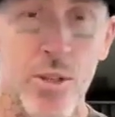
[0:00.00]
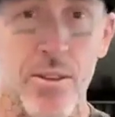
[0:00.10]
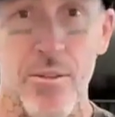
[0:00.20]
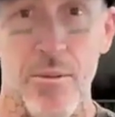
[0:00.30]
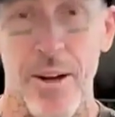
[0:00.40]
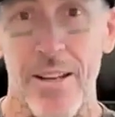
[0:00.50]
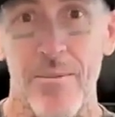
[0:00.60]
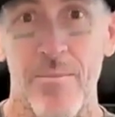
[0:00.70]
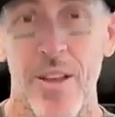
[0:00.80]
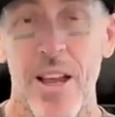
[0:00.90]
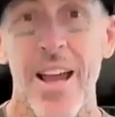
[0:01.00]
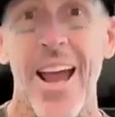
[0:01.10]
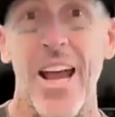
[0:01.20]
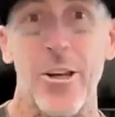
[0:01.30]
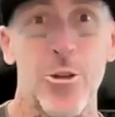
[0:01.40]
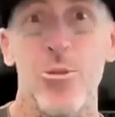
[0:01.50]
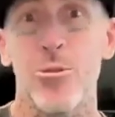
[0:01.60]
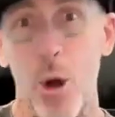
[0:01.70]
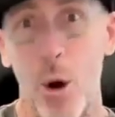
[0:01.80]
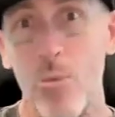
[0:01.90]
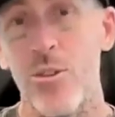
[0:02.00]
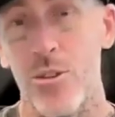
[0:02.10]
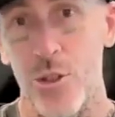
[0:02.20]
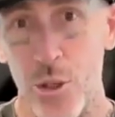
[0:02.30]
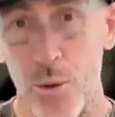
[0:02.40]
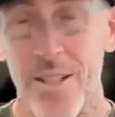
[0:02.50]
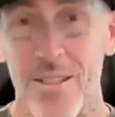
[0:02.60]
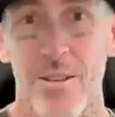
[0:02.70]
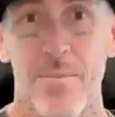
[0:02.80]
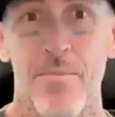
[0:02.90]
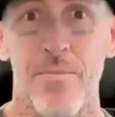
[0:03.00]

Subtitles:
and three, and you don't do it,